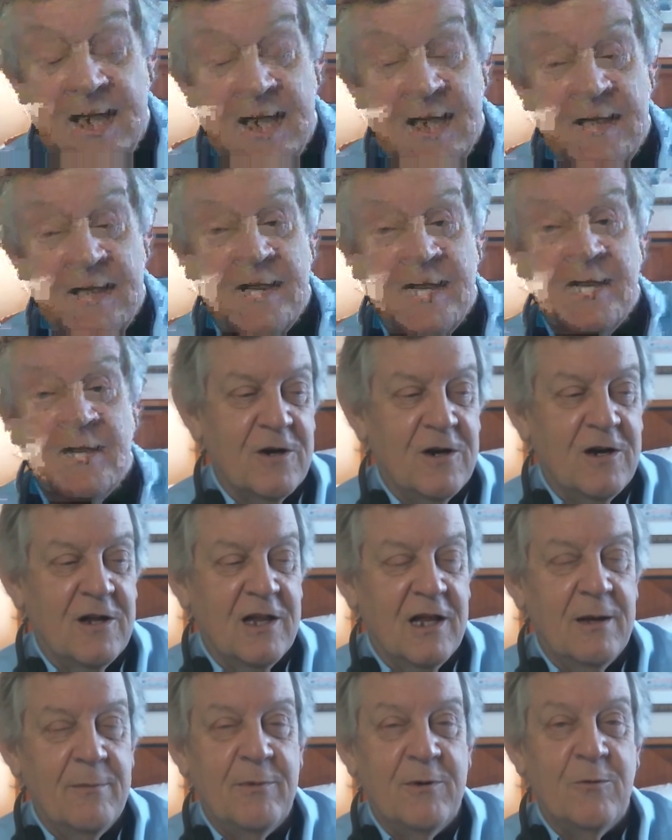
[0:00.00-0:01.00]
And the
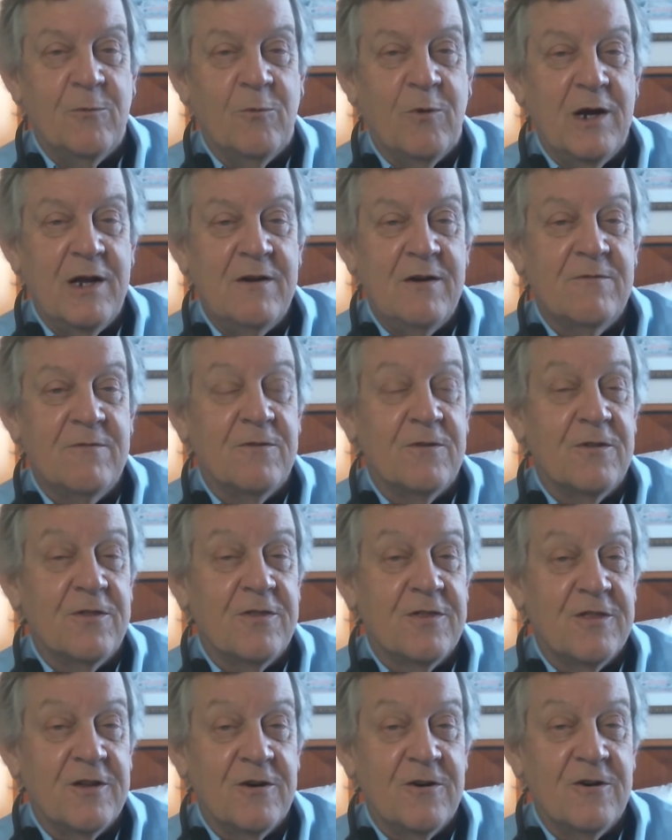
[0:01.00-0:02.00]
call I've been waiting for
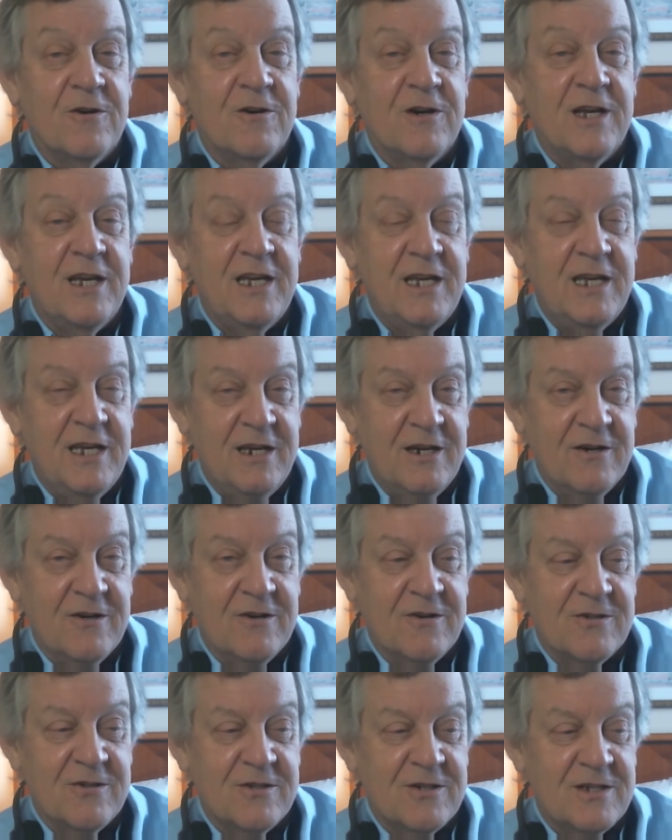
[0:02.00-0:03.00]
30
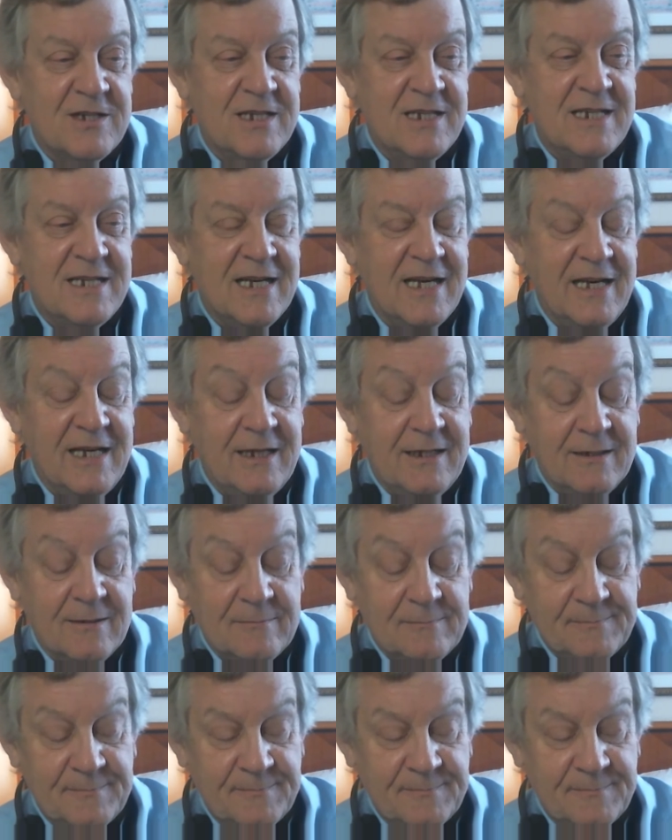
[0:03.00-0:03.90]
years to take.